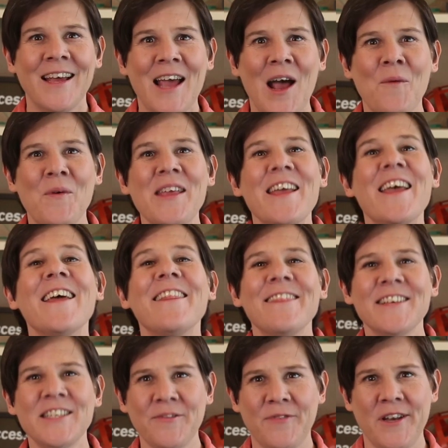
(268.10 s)
Now we end
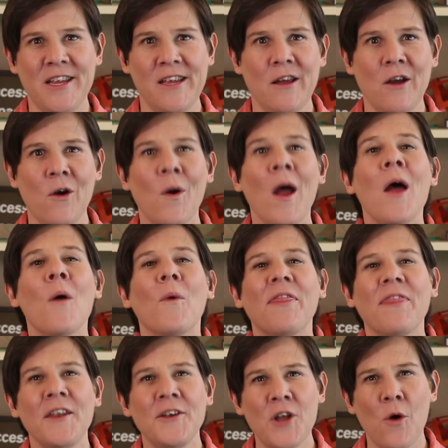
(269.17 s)
this video
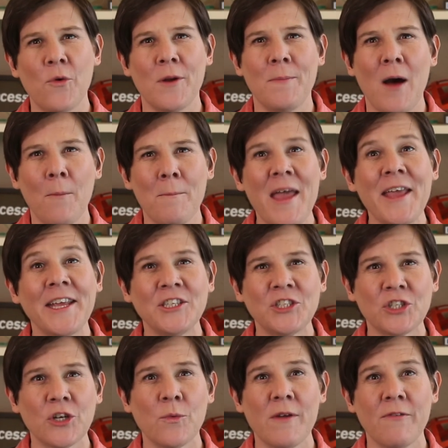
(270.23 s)
with a note about making
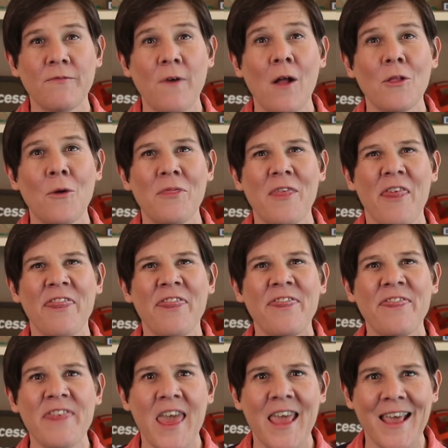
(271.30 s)
sure we follow the
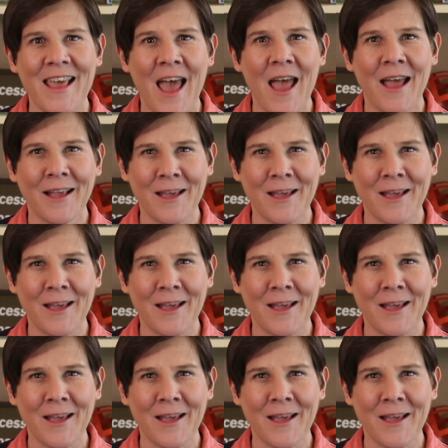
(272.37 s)
THINK